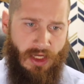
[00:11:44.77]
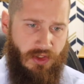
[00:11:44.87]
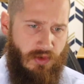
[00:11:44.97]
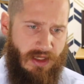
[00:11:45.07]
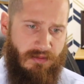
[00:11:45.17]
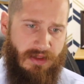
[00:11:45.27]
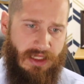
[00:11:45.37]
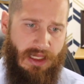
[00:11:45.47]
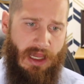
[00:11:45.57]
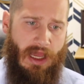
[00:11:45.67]
You can
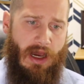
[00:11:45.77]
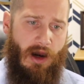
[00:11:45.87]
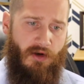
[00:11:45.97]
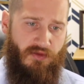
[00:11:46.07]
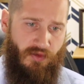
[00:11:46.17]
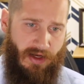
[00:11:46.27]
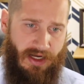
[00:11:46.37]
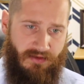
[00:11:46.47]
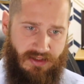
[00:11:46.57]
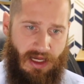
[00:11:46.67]
be
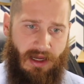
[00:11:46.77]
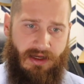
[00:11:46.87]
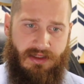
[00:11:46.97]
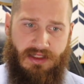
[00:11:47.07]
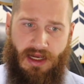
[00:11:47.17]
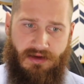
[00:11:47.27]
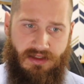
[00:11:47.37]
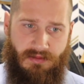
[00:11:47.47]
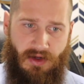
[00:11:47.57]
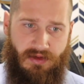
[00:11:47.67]
afraid of talking to
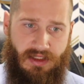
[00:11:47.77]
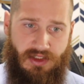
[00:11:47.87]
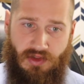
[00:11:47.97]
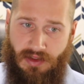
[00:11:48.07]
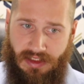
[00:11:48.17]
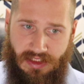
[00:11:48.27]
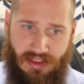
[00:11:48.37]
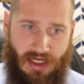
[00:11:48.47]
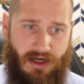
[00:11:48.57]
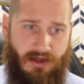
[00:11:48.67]
others about this. You can
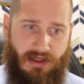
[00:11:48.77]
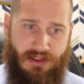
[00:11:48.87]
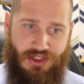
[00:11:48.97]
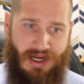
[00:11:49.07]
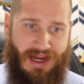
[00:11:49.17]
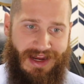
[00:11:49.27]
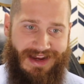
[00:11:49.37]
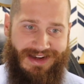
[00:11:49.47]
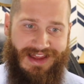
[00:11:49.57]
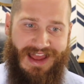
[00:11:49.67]
stutter and shake,
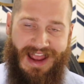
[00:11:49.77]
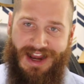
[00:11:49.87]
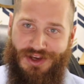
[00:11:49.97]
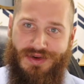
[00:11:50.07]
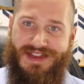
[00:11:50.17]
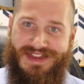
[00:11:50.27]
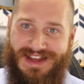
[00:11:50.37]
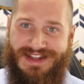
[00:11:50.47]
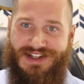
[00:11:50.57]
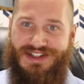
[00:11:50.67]
and, and you can
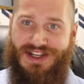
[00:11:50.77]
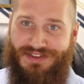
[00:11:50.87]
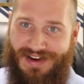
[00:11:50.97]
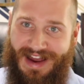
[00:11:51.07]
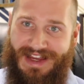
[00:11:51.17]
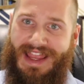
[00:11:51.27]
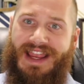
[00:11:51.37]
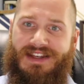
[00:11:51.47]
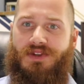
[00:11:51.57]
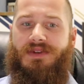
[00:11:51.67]
think to yourself, I
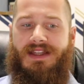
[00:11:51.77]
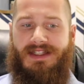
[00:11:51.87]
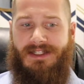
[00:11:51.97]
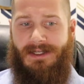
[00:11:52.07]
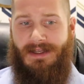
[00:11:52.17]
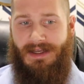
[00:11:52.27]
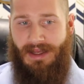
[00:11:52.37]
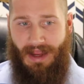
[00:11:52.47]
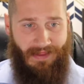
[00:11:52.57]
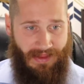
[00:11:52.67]
can't do this.
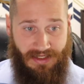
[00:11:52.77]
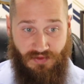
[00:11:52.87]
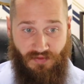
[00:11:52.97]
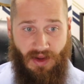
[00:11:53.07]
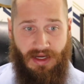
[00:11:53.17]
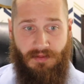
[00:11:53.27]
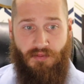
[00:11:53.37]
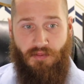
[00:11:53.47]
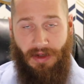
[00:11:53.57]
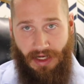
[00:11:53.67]
And that's fine,
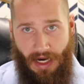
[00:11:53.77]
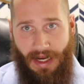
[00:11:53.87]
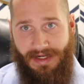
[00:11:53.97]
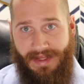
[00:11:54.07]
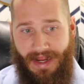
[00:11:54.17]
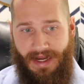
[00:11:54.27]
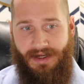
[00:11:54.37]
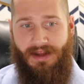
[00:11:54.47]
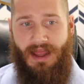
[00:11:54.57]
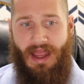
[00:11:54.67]
but God
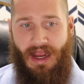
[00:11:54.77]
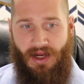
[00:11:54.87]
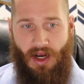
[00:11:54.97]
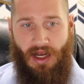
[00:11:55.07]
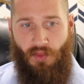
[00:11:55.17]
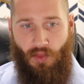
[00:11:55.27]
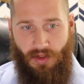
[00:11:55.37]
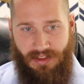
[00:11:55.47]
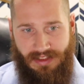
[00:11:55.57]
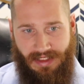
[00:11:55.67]
can. And God
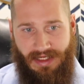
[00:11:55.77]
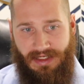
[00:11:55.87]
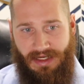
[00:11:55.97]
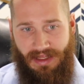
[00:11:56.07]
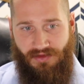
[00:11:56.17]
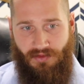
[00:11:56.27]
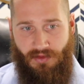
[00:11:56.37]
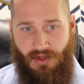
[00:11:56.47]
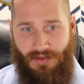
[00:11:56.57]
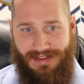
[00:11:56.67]
works in and
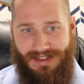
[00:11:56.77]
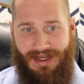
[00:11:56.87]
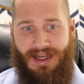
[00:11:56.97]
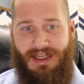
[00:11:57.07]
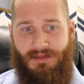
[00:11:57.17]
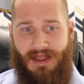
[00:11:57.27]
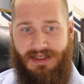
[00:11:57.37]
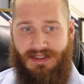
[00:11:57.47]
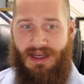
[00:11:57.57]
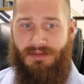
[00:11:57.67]
through you in time
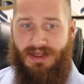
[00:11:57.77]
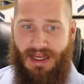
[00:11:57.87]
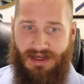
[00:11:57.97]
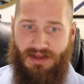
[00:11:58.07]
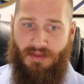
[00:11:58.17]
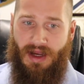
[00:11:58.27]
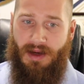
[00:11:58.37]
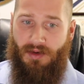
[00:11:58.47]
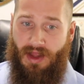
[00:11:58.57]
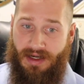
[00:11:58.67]
and time again in the
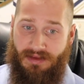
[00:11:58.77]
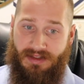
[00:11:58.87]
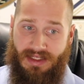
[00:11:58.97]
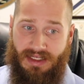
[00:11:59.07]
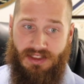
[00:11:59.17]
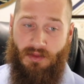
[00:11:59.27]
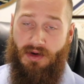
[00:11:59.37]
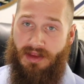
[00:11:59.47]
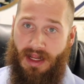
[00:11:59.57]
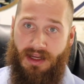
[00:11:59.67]
Bible and in the
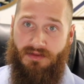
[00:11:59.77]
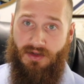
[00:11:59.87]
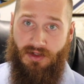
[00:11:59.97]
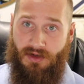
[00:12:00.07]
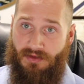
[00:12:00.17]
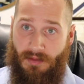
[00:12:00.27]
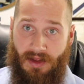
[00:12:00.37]
testimony that I have heard from